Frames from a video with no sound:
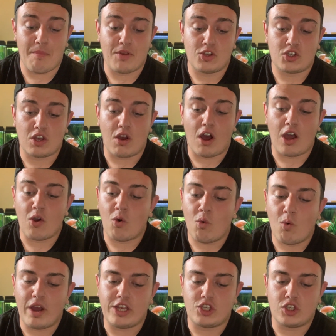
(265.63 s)
So I
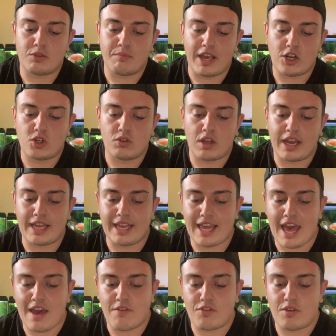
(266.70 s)
always just make sure that I can
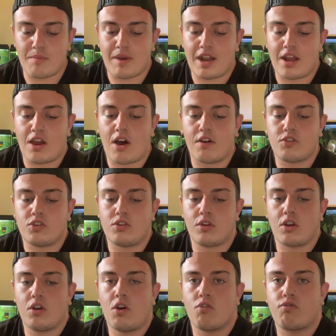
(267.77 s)
care for them, and after
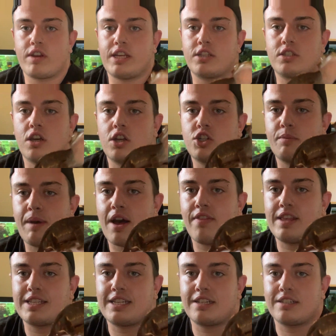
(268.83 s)
doing a lot of research about
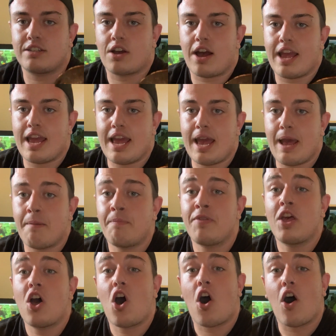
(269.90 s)
this little guy here,
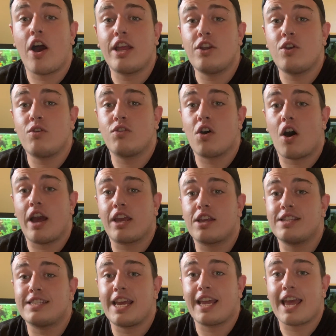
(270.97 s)
I knew that I
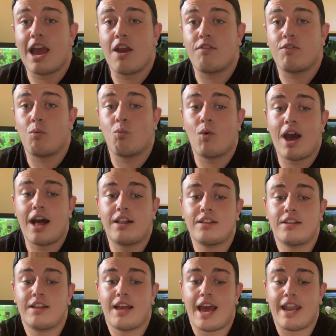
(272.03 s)
could take care of him
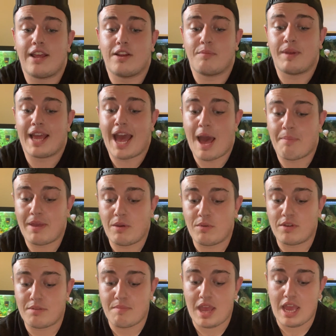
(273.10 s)
well and he would be happy
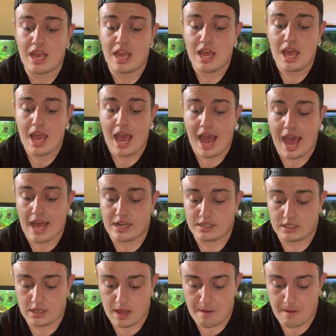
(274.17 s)
with me. And